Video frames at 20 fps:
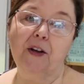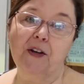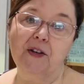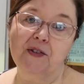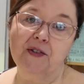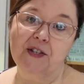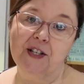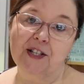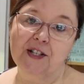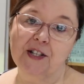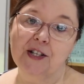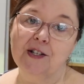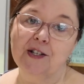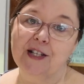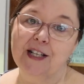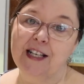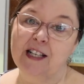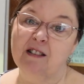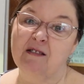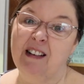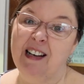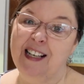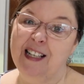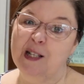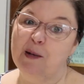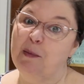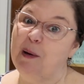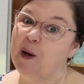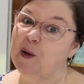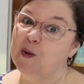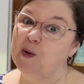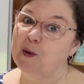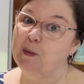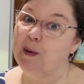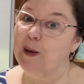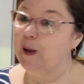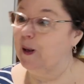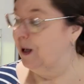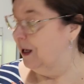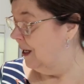the consistency it's really supposed to
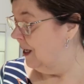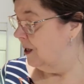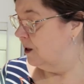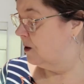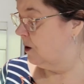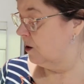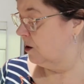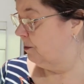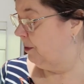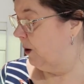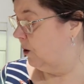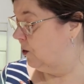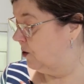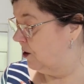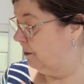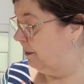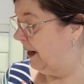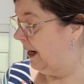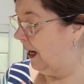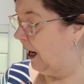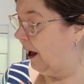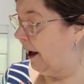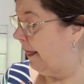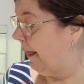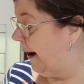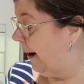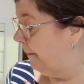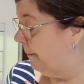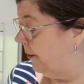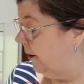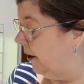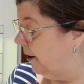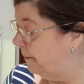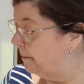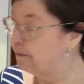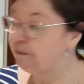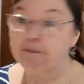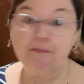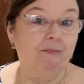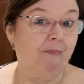be. It's not supposed to be like that,
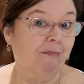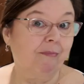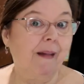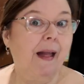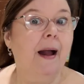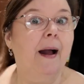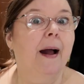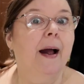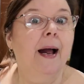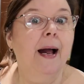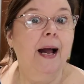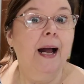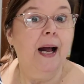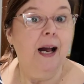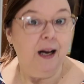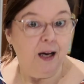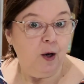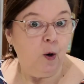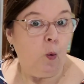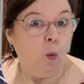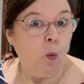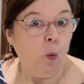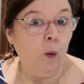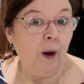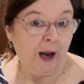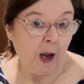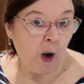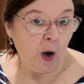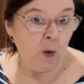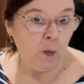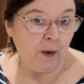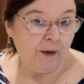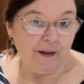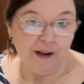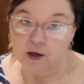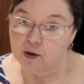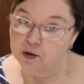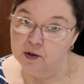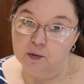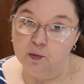but we're going with
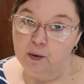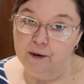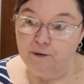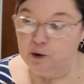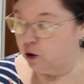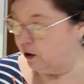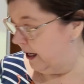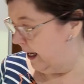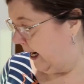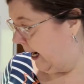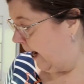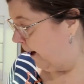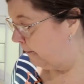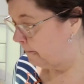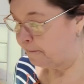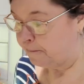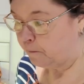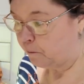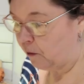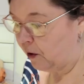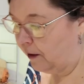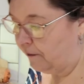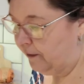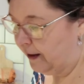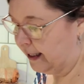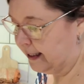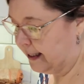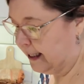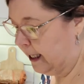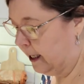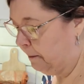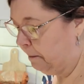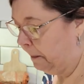it because we've done it now, and that's it.